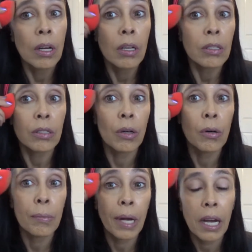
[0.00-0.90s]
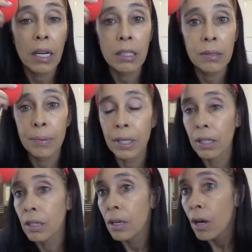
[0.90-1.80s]
So my
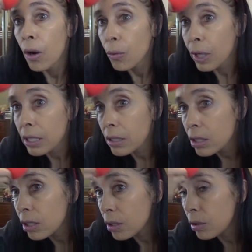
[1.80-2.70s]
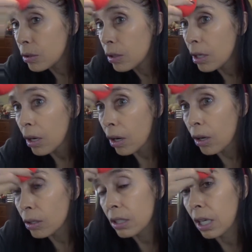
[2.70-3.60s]
husband went to
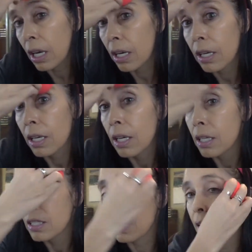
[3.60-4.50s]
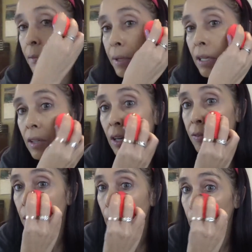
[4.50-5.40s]
Ulta to get me a gift
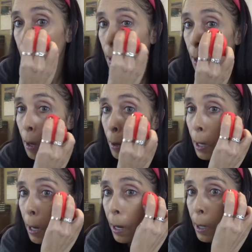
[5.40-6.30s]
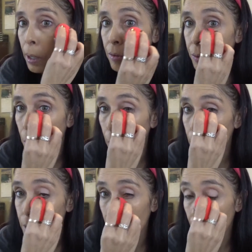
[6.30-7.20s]
card. Okay, and of
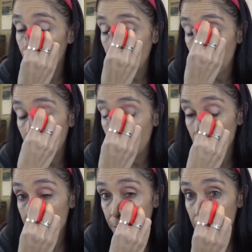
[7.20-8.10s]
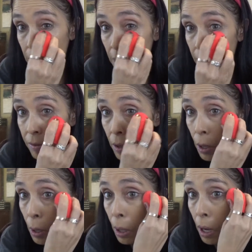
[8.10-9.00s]
course at like Christmas Eve,
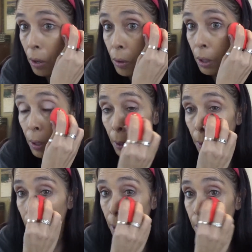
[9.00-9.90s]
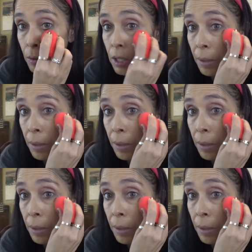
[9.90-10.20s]
or, you know, day